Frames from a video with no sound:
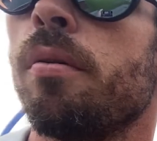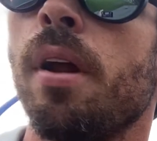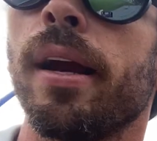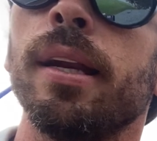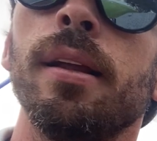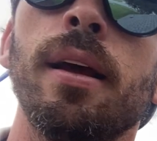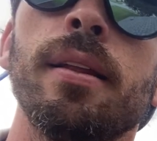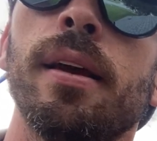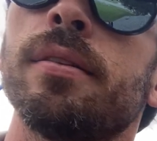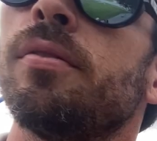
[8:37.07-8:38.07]
not gonna,
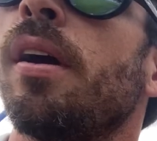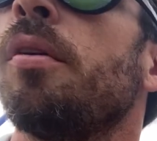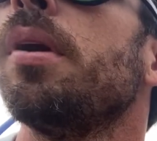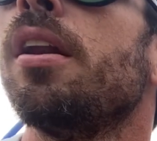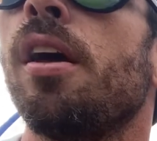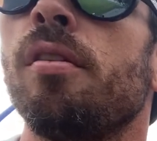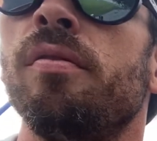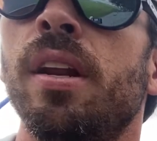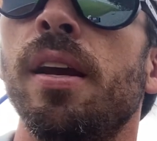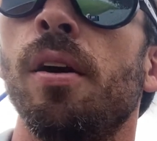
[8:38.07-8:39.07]
that'll be another
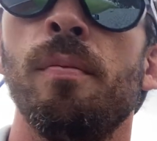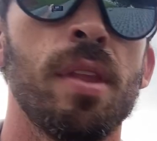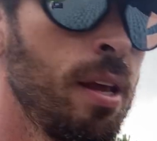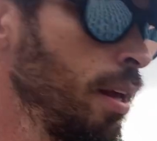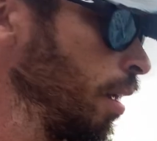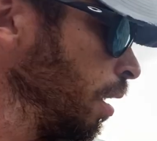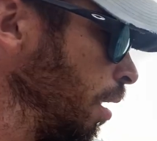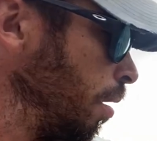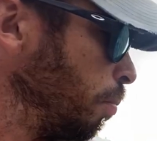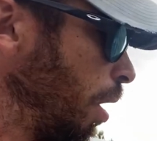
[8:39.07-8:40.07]
video.
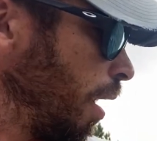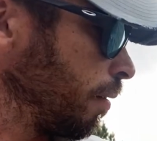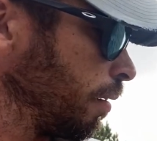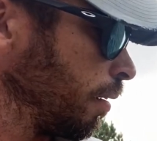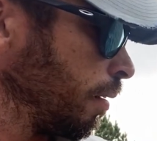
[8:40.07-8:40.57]
But